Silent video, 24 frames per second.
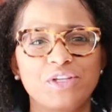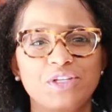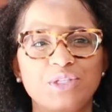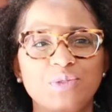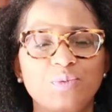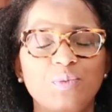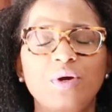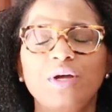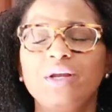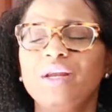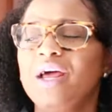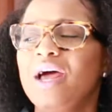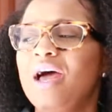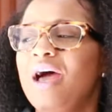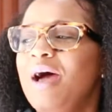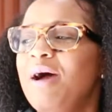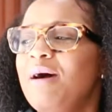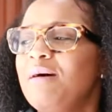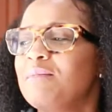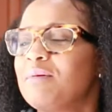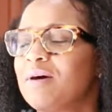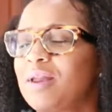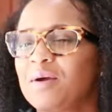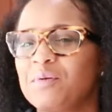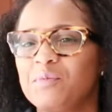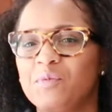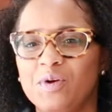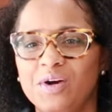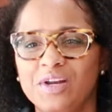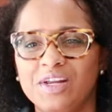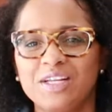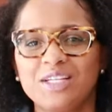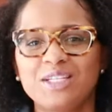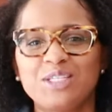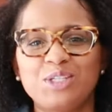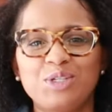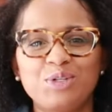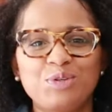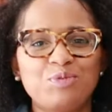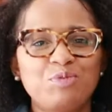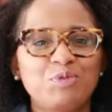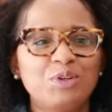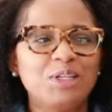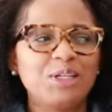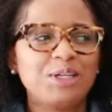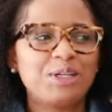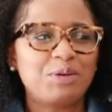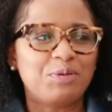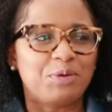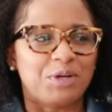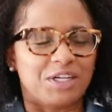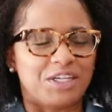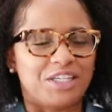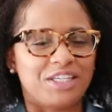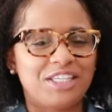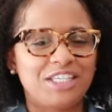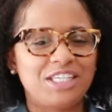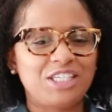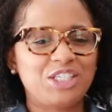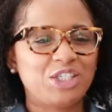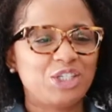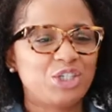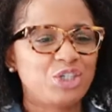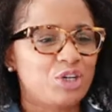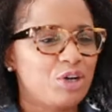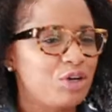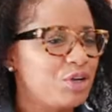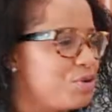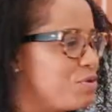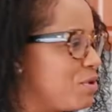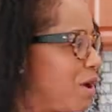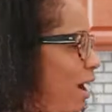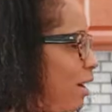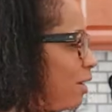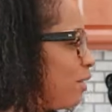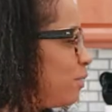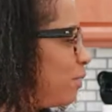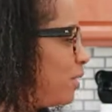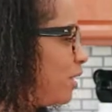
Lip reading: this one, but I wanted to really quickly just show you how